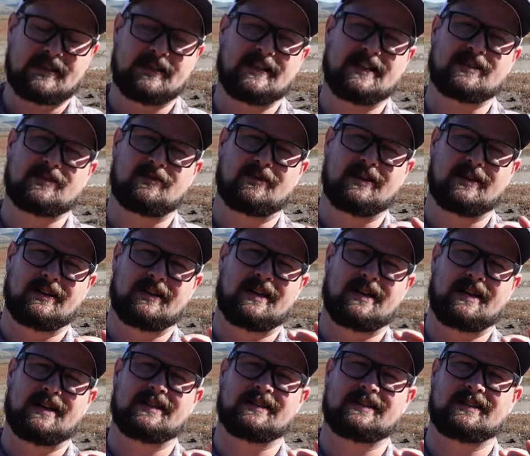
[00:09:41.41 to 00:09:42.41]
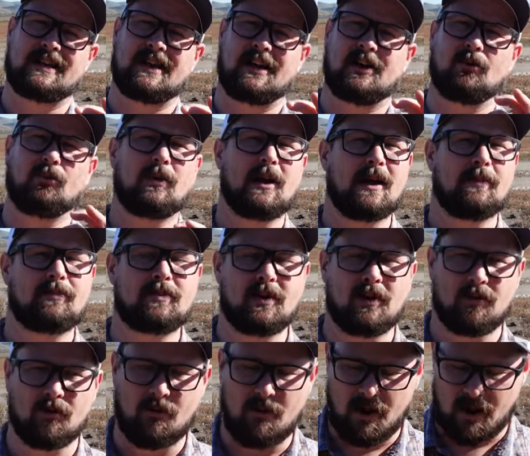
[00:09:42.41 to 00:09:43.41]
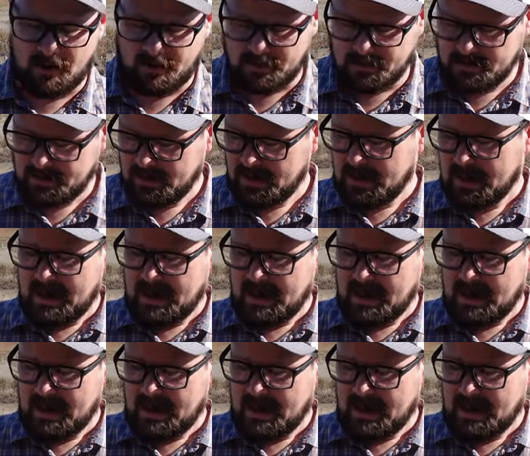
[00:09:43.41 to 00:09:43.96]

And this one is Rep Your Water.